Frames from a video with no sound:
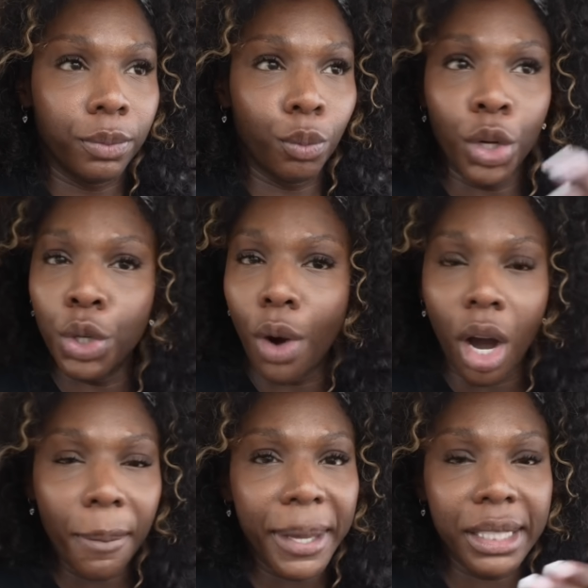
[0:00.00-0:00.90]
when you
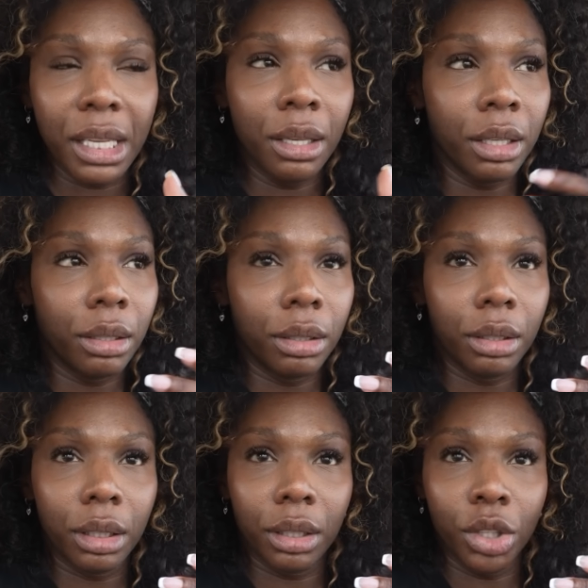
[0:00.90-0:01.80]
are busy,
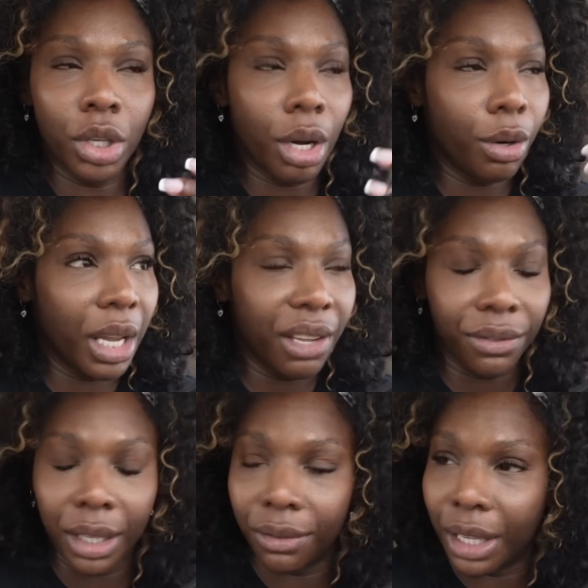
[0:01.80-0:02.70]
you know,
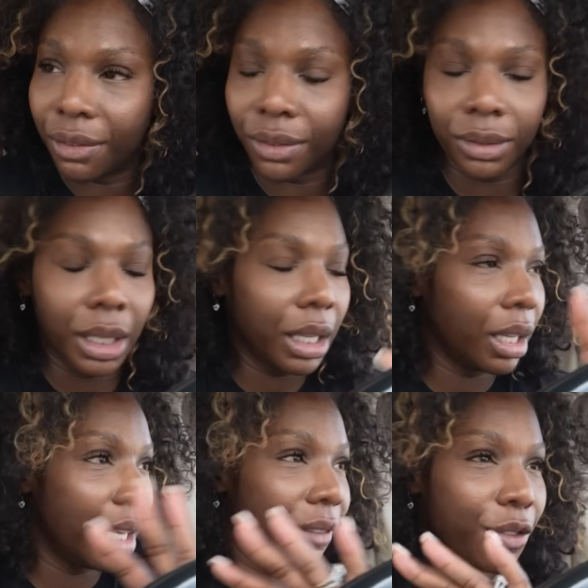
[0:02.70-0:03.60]

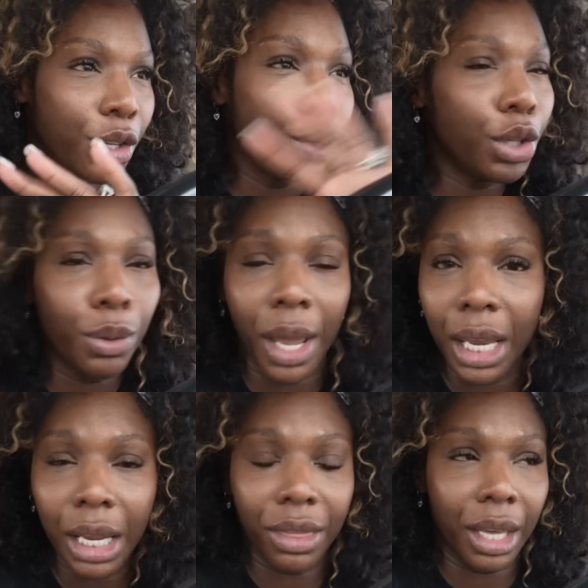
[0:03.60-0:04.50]
if you do
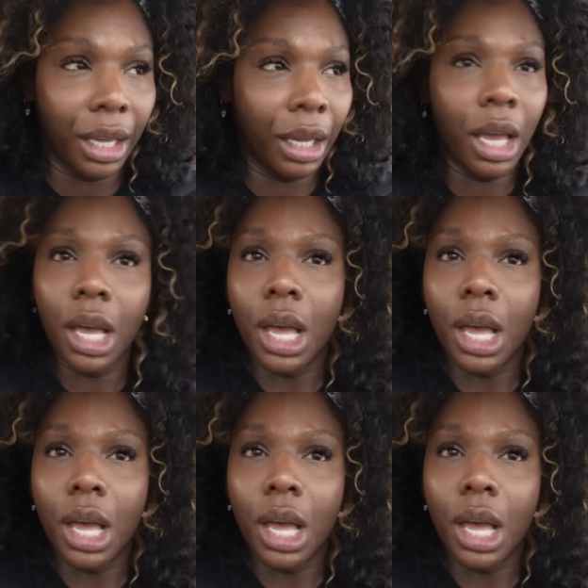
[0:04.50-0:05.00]
anything,